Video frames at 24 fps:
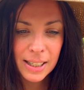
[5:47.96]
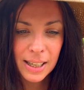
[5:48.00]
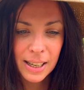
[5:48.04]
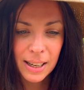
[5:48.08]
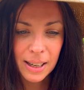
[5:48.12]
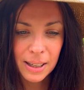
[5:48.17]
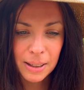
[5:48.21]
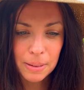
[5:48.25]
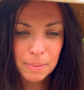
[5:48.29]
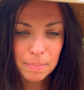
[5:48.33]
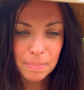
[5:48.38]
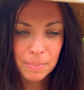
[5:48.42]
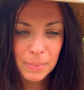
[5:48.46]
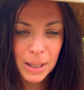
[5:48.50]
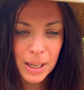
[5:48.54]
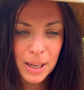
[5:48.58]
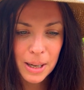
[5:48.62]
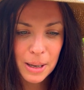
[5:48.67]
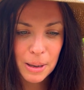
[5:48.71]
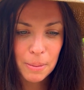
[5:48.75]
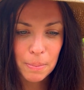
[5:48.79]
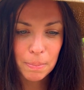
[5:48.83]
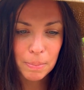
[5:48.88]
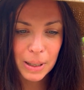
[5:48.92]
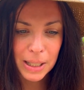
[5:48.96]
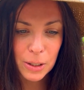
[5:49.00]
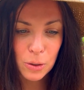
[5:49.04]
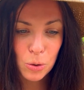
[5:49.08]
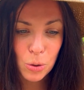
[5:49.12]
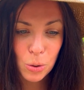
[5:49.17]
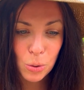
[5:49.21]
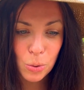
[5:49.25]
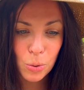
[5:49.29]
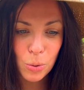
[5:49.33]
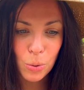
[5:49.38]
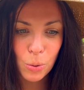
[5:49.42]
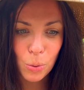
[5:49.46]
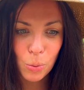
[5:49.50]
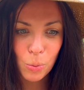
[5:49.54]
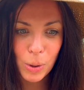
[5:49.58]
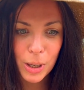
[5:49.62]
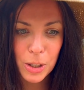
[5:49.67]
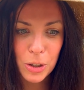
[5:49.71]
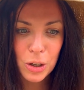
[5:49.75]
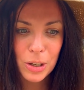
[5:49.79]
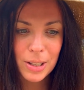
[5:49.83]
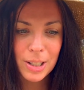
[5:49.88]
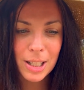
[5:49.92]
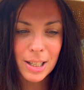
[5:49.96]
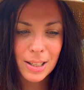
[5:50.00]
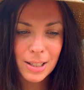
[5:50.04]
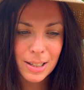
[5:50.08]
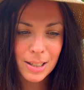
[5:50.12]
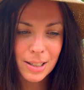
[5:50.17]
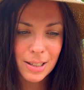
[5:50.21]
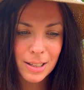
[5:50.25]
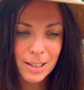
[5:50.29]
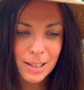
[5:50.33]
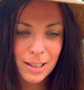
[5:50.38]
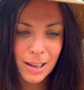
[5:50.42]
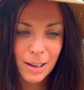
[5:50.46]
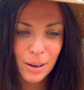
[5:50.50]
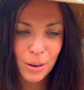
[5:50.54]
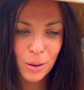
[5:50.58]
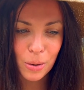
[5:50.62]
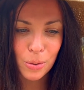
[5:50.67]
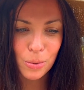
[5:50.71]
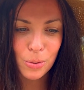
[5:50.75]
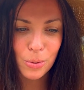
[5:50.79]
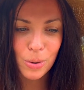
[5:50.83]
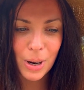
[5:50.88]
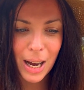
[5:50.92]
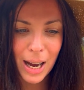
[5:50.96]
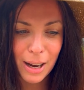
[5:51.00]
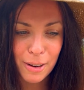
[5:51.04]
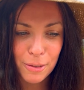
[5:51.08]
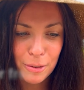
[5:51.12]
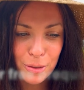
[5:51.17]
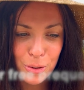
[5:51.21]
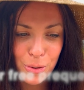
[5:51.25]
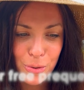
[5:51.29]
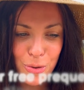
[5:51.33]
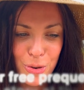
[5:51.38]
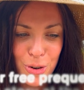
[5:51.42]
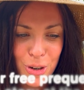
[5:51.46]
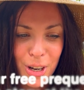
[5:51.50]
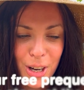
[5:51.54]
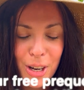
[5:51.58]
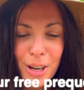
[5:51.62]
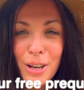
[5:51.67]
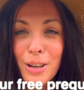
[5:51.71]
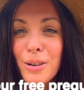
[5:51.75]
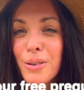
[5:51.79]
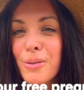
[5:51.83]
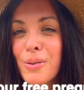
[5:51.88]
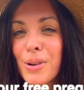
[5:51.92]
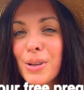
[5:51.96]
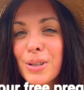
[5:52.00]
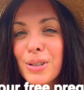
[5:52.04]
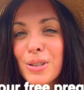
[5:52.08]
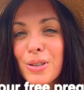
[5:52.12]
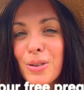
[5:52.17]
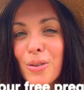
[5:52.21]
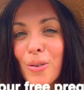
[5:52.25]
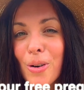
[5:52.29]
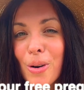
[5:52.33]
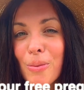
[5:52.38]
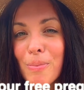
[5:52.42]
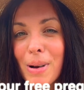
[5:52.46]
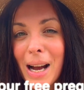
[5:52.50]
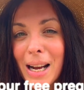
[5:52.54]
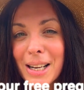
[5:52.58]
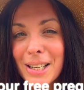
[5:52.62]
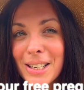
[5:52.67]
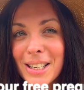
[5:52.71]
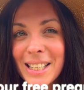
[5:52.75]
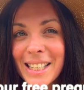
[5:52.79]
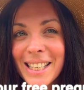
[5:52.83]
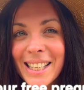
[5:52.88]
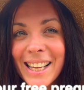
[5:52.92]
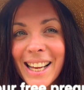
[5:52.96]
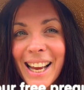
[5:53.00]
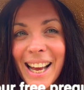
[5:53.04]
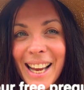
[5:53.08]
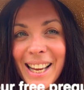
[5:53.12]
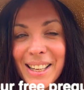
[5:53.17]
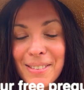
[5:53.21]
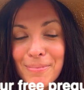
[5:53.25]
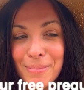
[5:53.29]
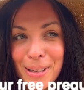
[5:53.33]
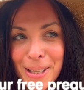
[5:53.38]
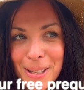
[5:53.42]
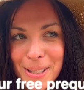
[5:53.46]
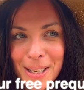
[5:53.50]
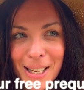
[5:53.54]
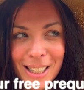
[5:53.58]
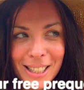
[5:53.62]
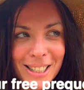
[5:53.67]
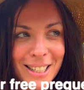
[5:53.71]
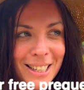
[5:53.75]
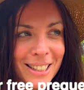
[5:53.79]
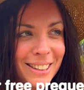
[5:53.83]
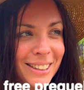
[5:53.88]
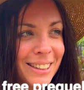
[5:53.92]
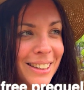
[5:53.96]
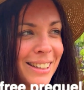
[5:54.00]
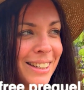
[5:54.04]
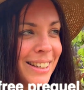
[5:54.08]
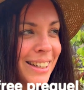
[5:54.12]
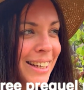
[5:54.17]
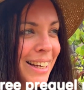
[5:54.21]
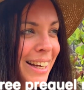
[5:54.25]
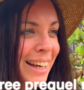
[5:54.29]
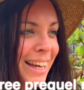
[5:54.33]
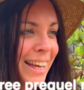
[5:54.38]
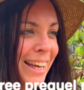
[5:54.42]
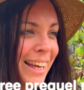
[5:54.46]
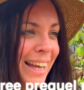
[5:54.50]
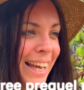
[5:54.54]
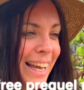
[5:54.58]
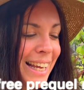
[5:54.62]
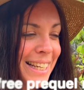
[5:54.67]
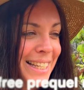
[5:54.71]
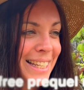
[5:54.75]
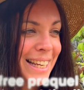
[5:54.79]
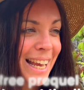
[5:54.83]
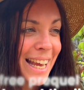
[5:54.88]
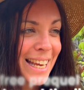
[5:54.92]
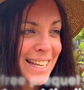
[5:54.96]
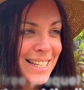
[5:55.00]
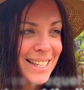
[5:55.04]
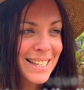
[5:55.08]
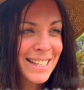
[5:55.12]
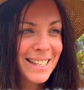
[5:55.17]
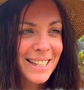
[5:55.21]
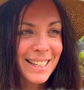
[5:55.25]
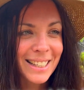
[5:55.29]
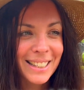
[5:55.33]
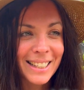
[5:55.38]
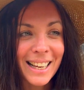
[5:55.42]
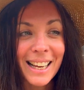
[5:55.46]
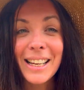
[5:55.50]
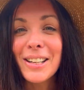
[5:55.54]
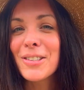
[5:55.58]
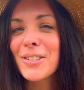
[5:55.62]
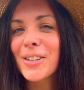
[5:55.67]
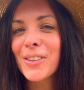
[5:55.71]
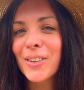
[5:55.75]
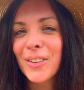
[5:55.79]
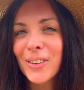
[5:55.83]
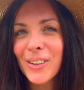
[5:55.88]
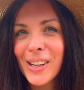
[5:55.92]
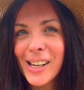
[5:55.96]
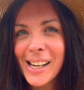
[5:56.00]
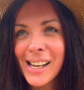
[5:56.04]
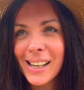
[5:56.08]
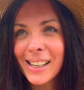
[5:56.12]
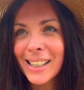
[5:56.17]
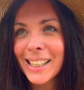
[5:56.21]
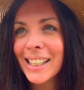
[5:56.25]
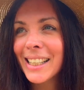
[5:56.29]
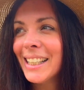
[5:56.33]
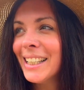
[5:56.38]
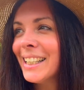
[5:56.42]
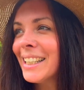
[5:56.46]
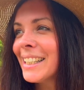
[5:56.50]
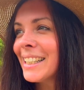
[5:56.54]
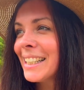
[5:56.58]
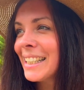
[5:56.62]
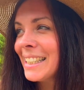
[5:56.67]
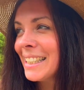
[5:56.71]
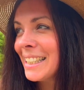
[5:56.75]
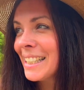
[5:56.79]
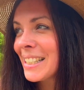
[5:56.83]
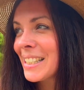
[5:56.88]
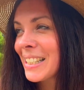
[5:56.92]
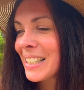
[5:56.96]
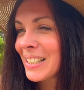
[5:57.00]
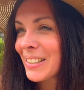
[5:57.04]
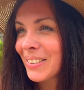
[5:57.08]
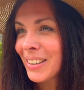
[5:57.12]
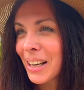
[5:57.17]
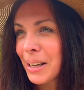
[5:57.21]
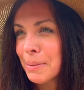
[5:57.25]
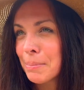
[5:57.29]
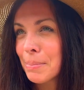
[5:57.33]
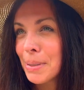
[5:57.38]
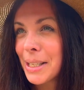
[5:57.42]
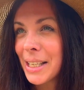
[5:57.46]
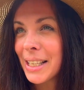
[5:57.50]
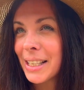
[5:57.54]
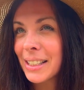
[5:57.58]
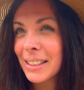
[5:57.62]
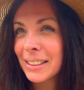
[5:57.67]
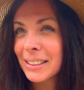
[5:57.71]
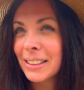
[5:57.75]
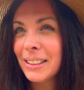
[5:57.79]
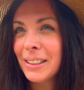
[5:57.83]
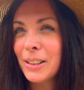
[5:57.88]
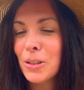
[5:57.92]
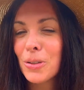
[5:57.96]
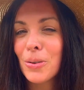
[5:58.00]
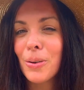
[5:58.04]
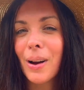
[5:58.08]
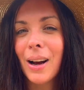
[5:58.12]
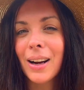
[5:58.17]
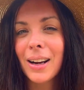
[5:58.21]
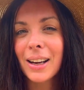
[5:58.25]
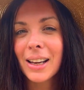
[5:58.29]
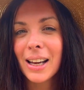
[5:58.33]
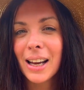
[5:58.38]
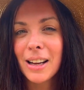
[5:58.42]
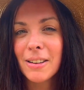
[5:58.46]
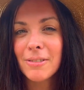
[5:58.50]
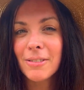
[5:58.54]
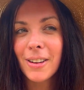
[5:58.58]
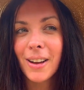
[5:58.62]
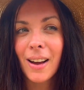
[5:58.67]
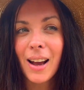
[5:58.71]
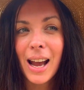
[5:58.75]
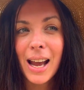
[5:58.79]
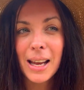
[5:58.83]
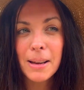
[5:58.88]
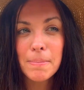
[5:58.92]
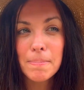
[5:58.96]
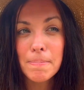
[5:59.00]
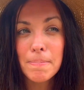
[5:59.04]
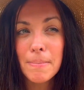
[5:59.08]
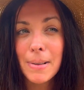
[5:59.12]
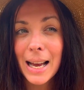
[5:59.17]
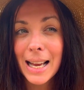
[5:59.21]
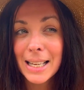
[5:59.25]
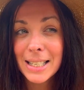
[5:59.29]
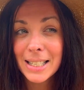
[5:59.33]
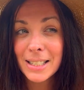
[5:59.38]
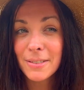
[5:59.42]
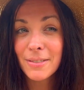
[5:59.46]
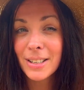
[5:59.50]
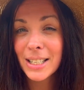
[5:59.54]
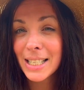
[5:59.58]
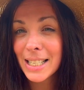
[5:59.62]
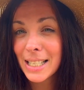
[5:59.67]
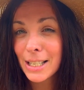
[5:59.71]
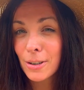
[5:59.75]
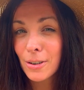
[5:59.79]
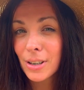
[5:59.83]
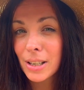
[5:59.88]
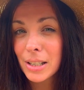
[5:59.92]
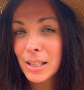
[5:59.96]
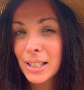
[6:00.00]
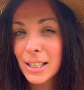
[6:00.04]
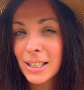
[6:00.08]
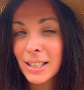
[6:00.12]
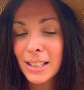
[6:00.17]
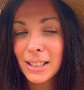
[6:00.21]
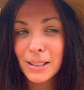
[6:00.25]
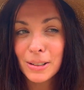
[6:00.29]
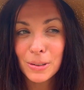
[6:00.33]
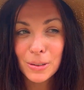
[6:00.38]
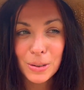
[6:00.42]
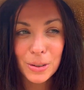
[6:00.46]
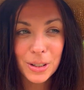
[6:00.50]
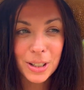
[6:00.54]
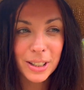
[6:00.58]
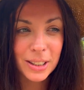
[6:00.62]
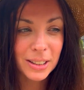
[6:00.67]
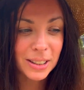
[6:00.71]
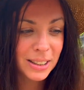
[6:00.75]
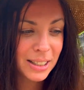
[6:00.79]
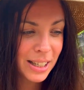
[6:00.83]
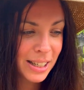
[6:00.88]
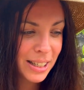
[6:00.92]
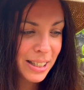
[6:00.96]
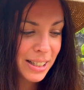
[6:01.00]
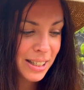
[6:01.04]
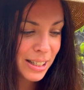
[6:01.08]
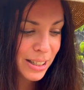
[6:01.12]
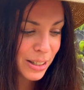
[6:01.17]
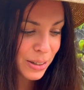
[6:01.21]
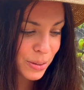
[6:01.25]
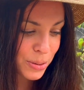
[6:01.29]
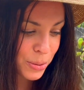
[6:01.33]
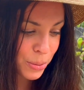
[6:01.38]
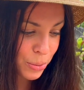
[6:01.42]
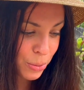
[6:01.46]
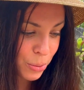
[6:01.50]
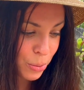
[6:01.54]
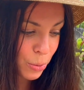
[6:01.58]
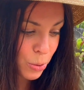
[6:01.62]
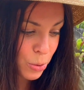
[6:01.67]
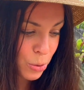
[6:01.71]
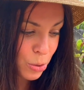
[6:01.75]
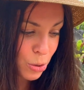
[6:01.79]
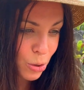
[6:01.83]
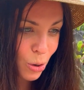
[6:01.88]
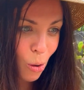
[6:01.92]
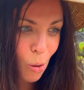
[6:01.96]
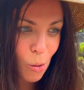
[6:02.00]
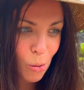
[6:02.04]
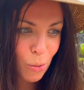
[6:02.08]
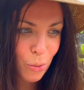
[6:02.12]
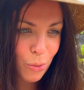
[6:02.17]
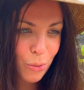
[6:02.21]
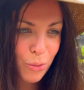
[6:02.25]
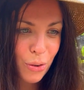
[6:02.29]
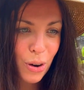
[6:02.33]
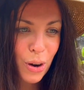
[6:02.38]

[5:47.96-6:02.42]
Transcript: my two witch sisters who have to restore magic and Mother Nature and end an ancient oligarchy needs to come here to uncover a massive secret in order to solve